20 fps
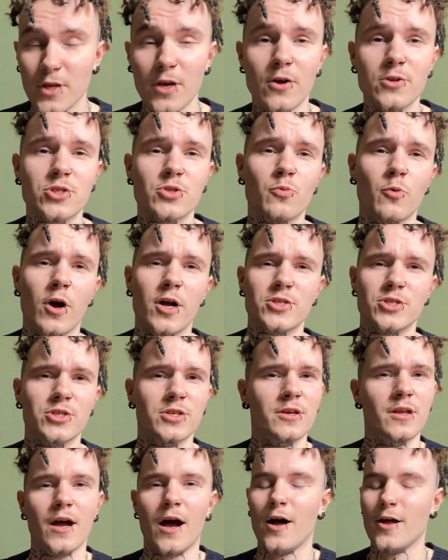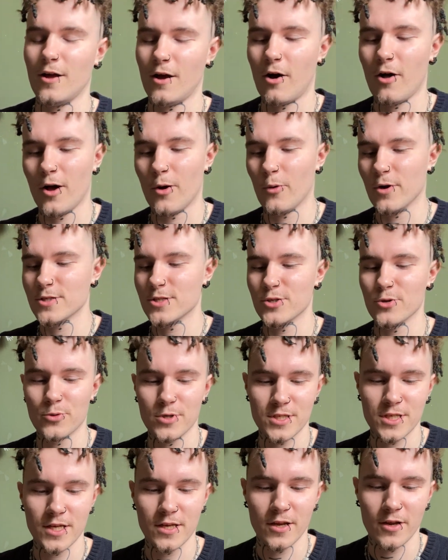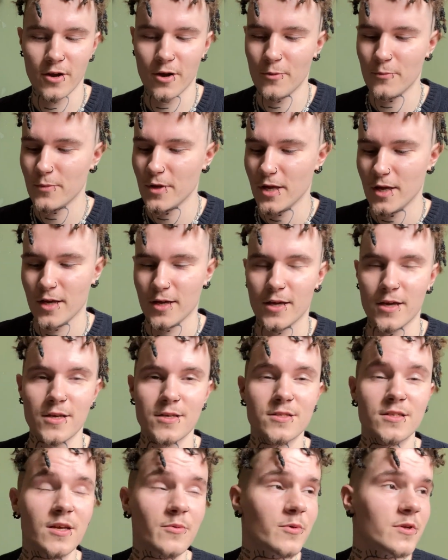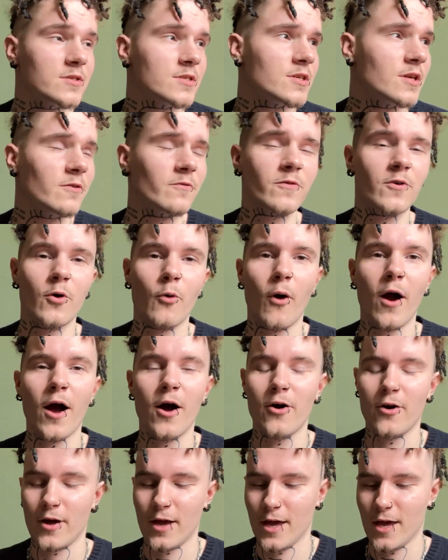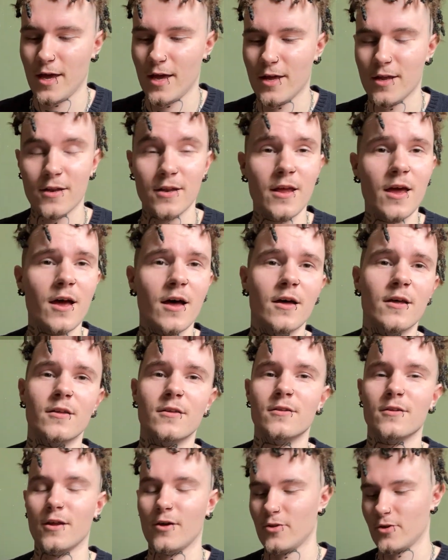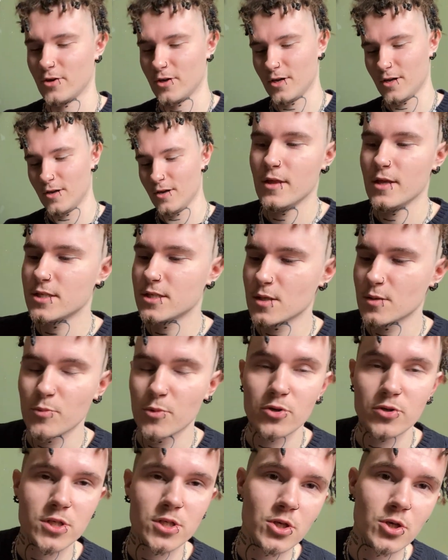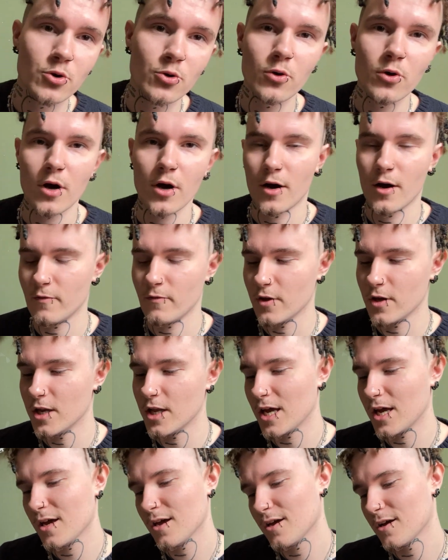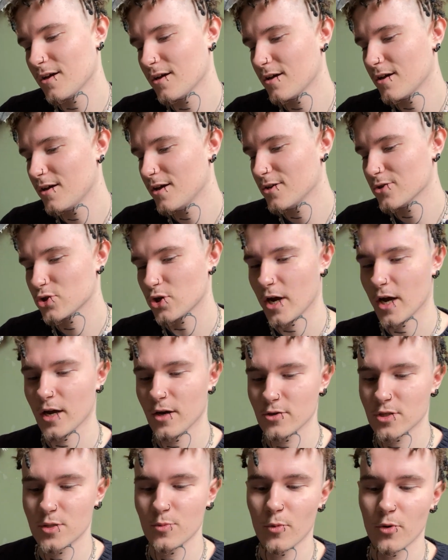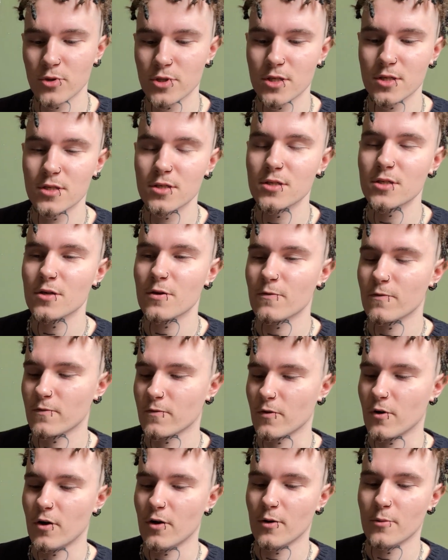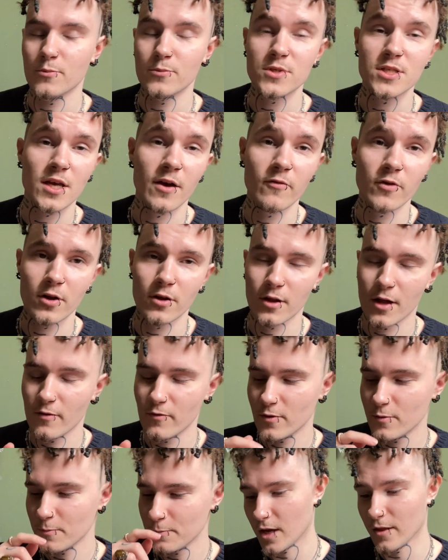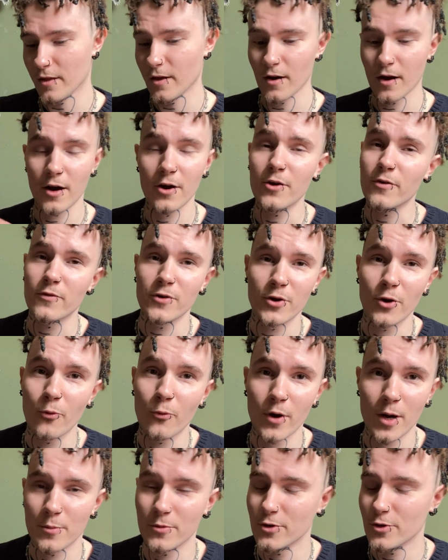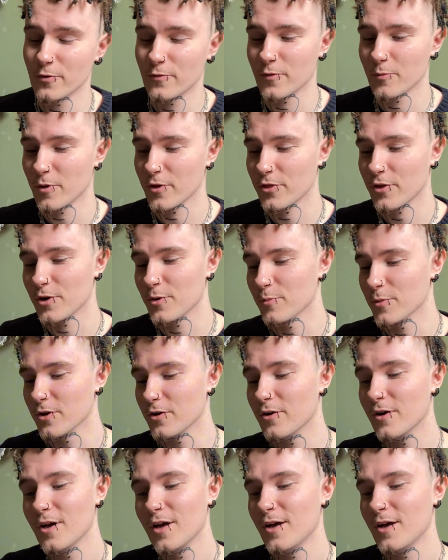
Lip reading: Y'all just watched it. All I wanted to do was heat it up because they've been sitting for a while, and yeah, now they're good. This is meal 2 of the day. Trying out samosas from 7-Eleven, and then I don't even know what I'm gonna do for my third meal,